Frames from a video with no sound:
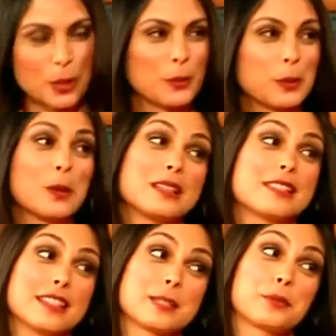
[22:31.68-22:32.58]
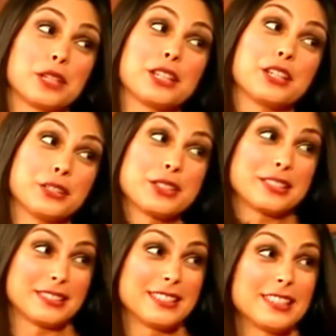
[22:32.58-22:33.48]
onesie. It's pretty cute.
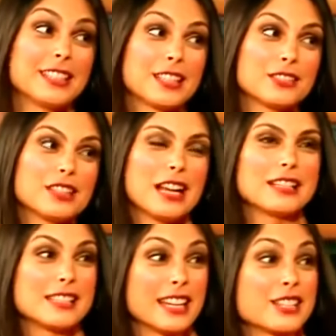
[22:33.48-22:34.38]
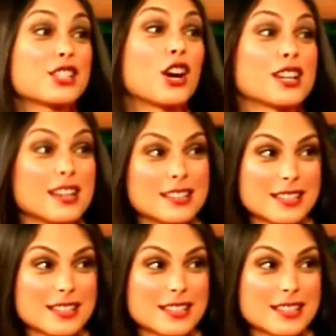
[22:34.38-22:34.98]
Really? A little uh, Ziggy ah, Stardust. See, I like that.